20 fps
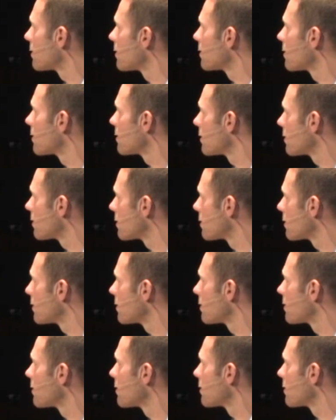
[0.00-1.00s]

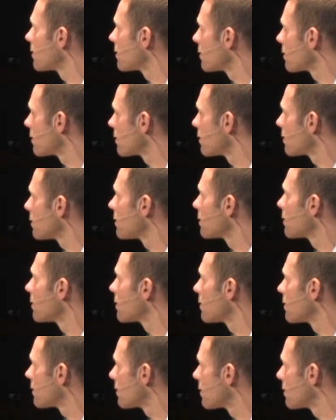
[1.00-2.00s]

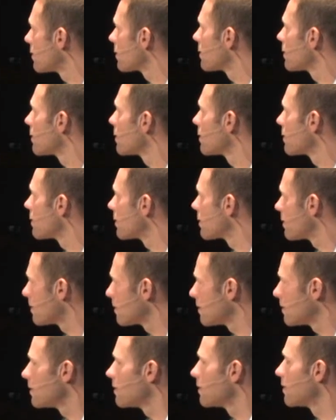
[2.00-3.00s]

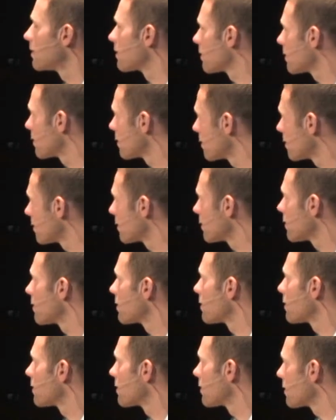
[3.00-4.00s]

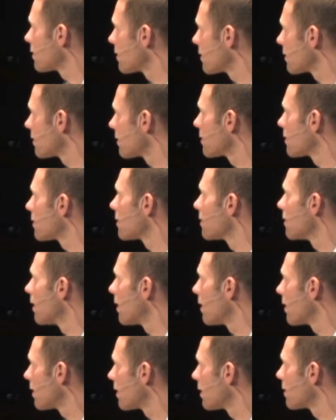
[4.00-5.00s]

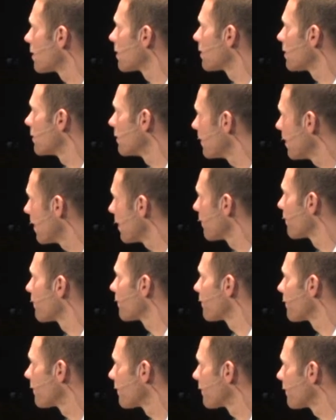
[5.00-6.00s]

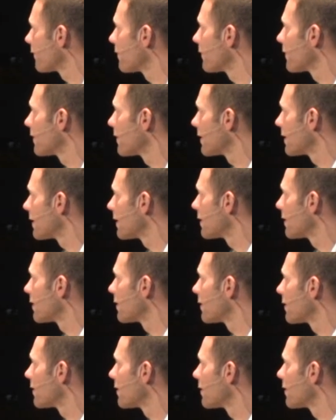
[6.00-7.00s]

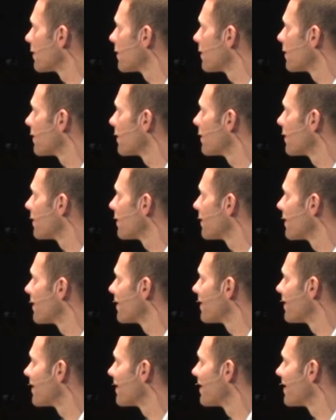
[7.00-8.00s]
[no speech]